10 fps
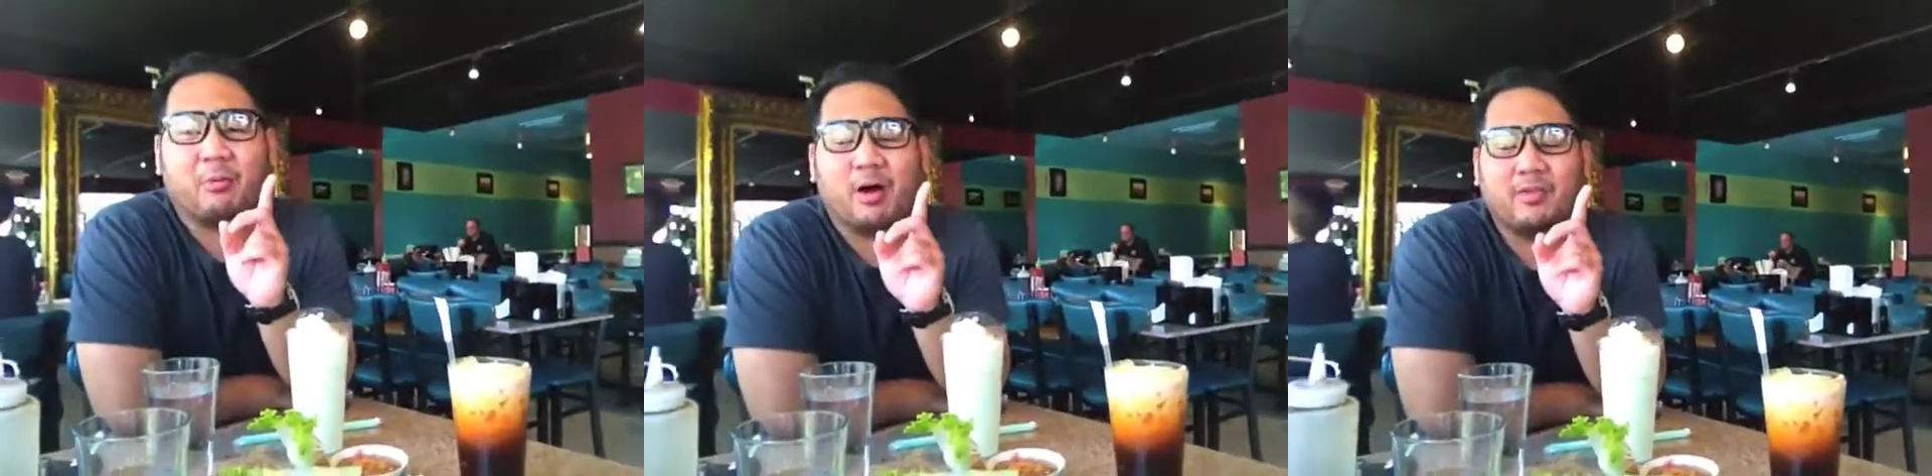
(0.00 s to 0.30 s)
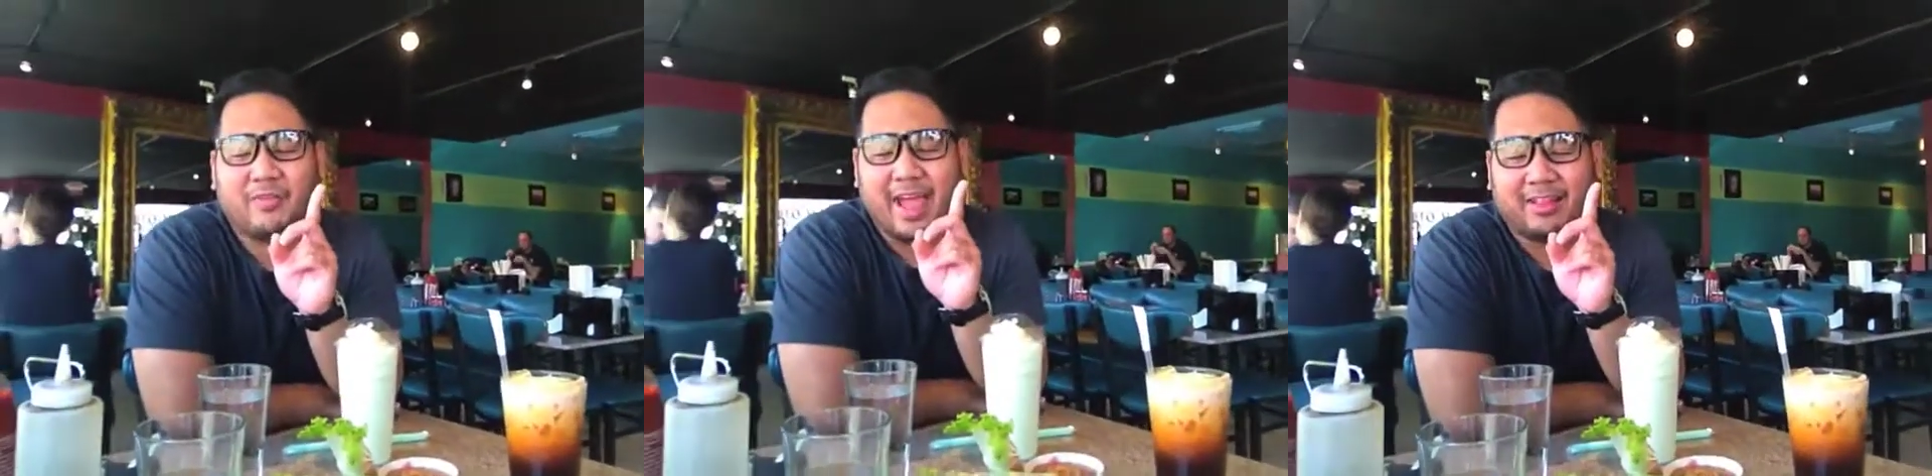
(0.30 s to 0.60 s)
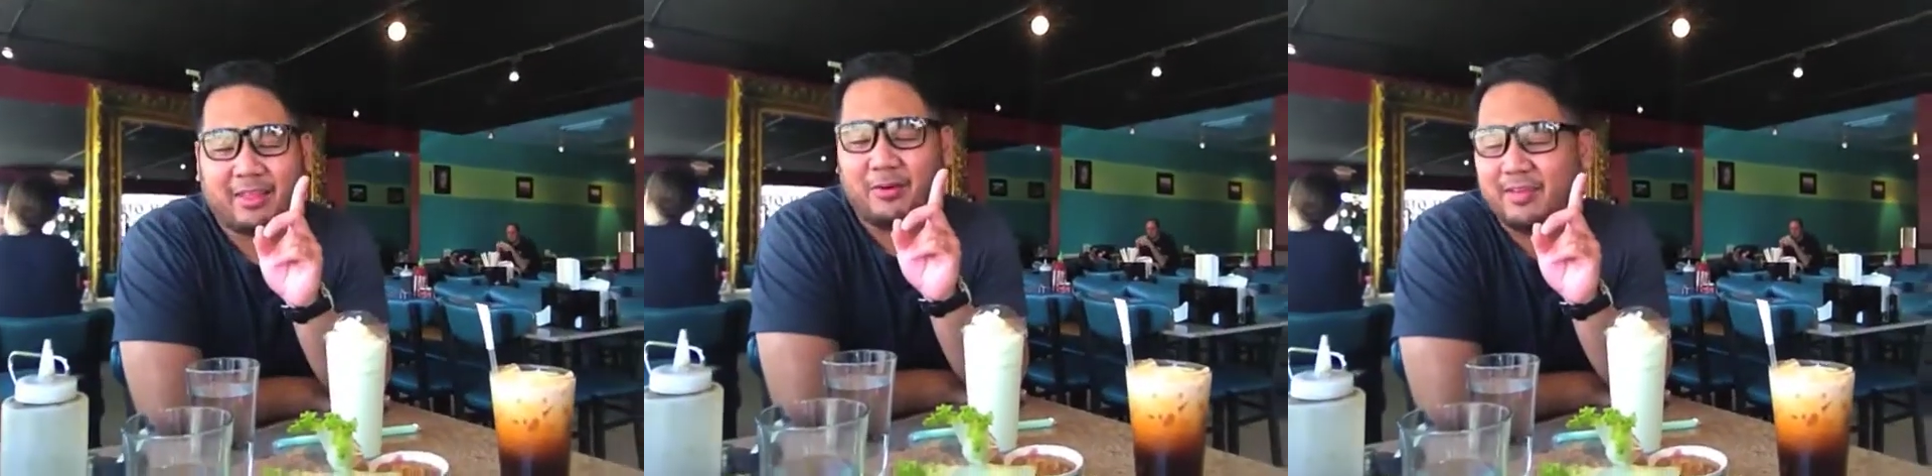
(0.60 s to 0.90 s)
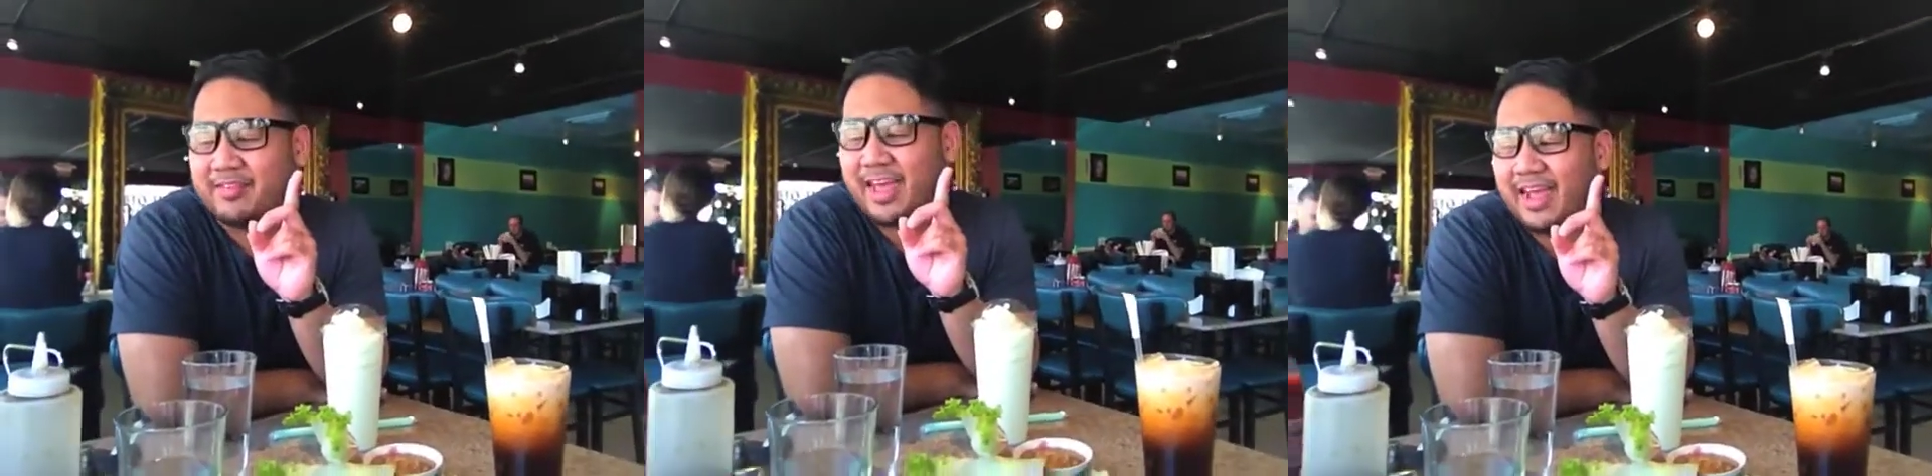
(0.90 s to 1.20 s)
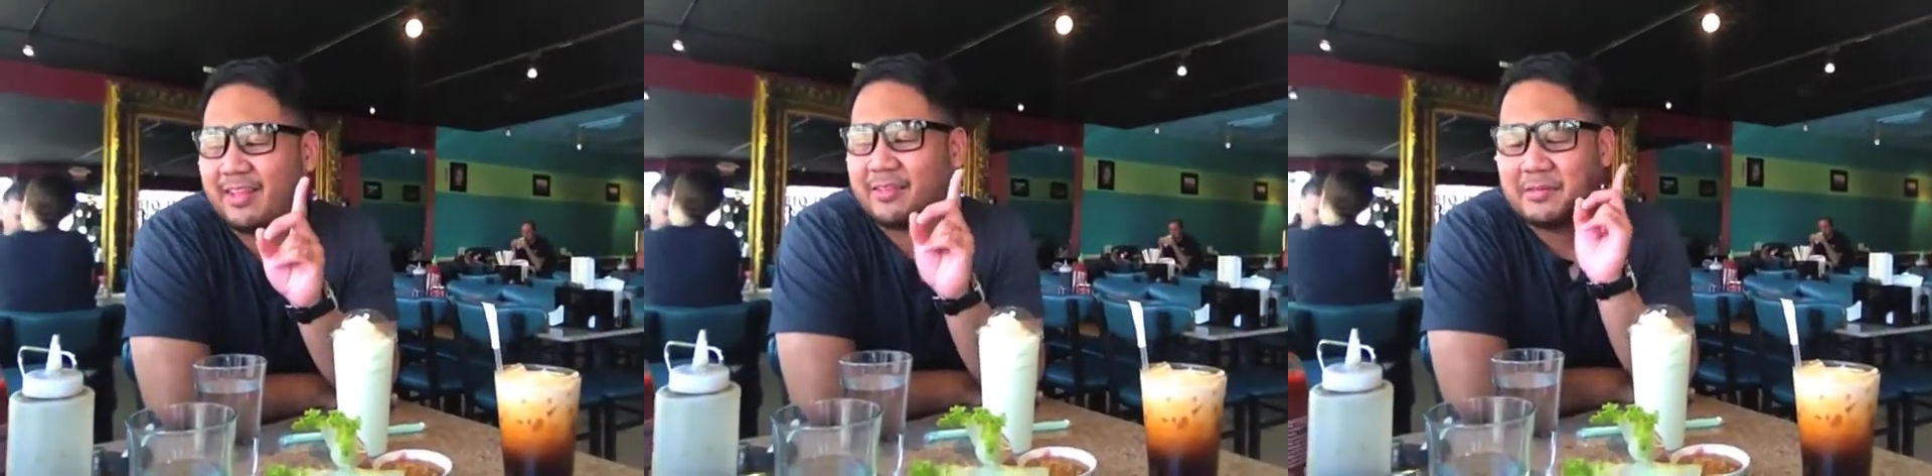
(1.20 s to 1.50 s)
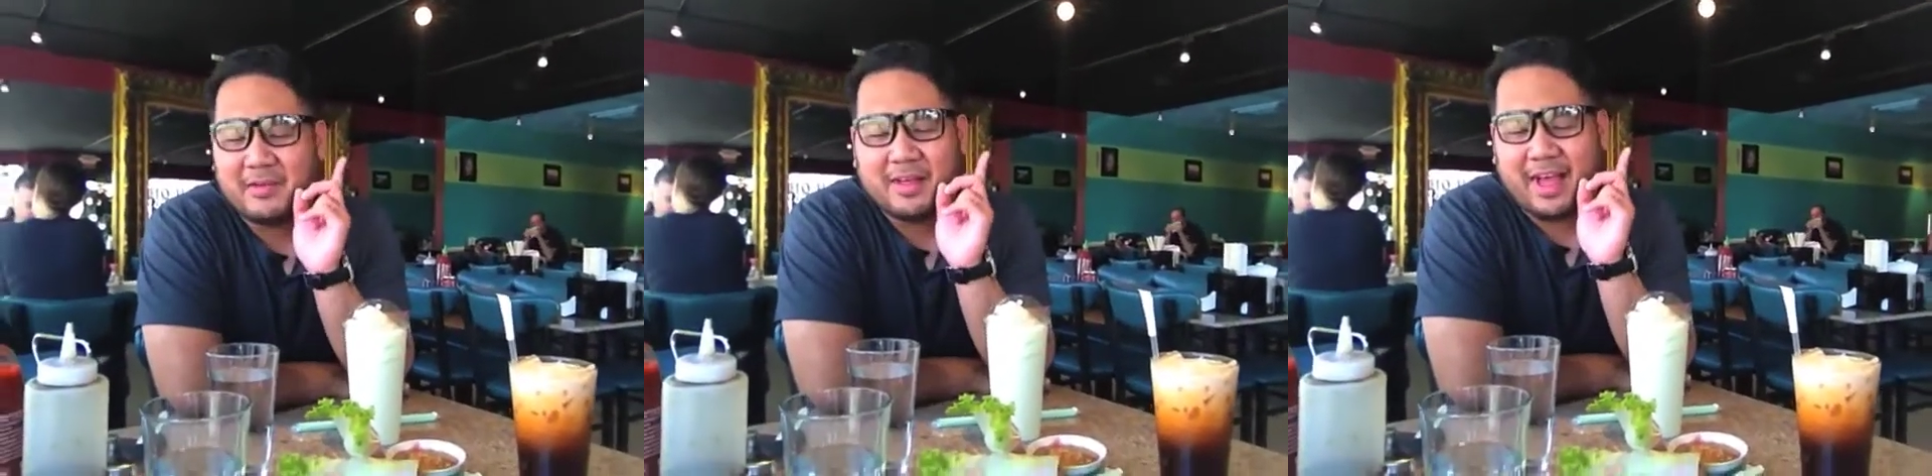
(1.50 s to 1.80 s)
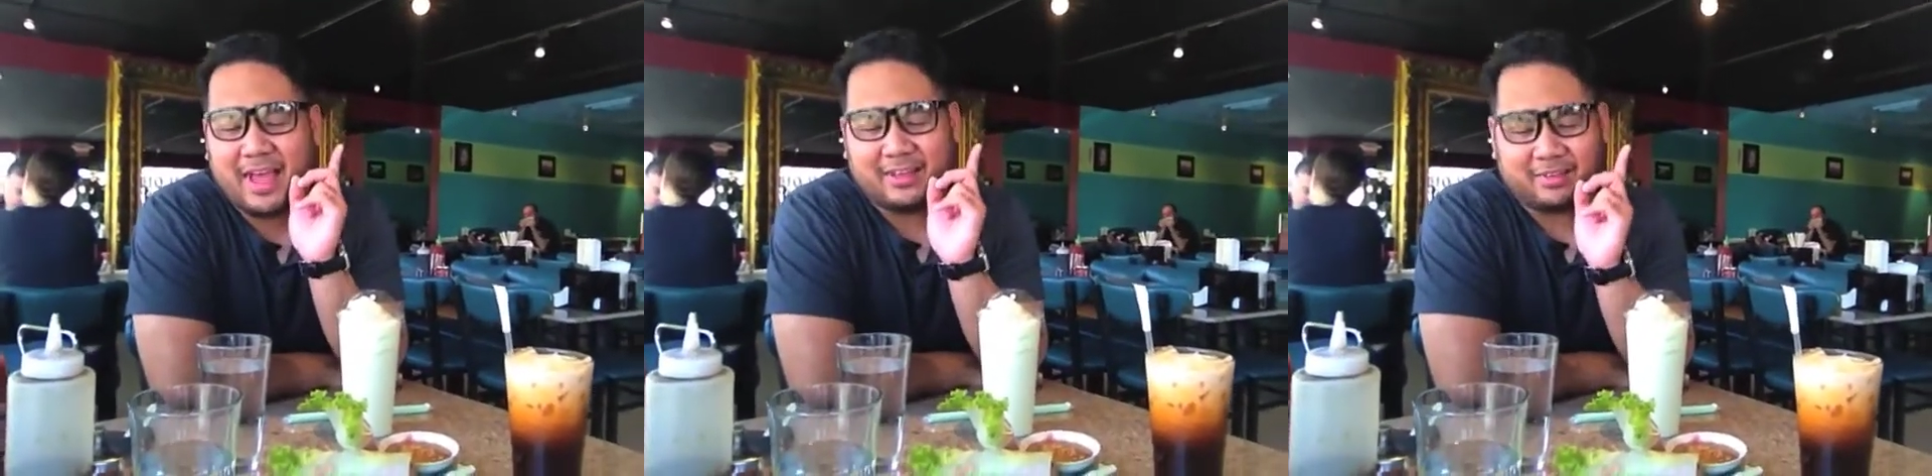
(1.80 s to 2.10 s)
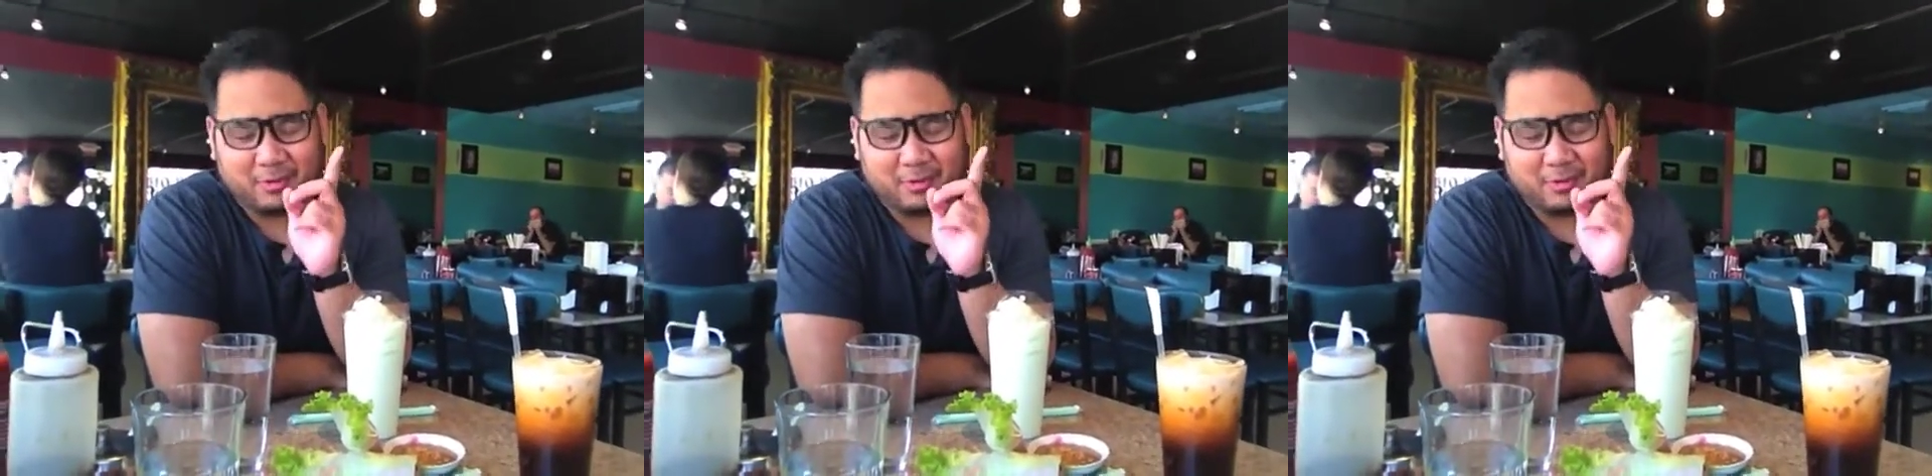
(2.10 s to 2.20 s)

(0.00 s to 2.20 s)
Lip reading: One fact though is that I